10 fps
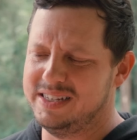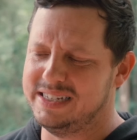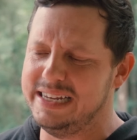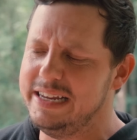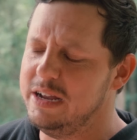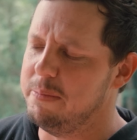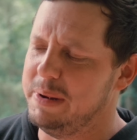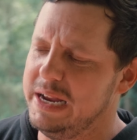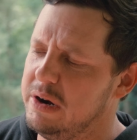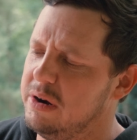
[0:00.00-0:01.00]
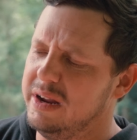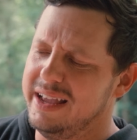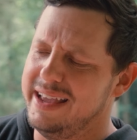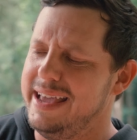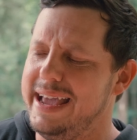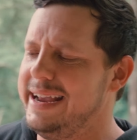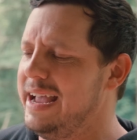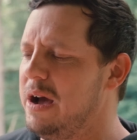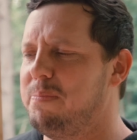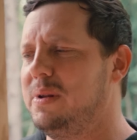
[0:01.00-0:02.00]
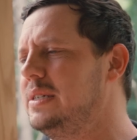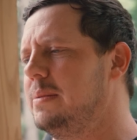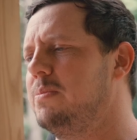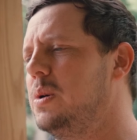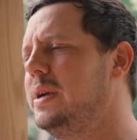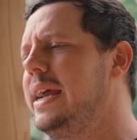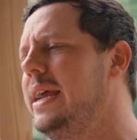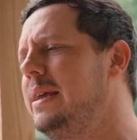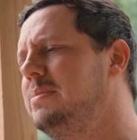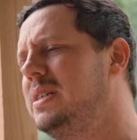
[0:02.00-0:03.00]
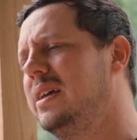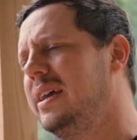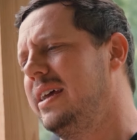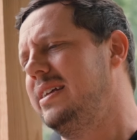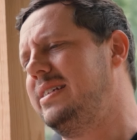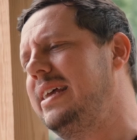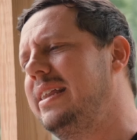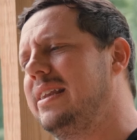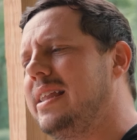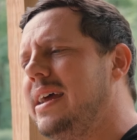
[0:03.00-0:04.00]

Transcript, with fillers: the seating up here, hang out, play some board games, sit and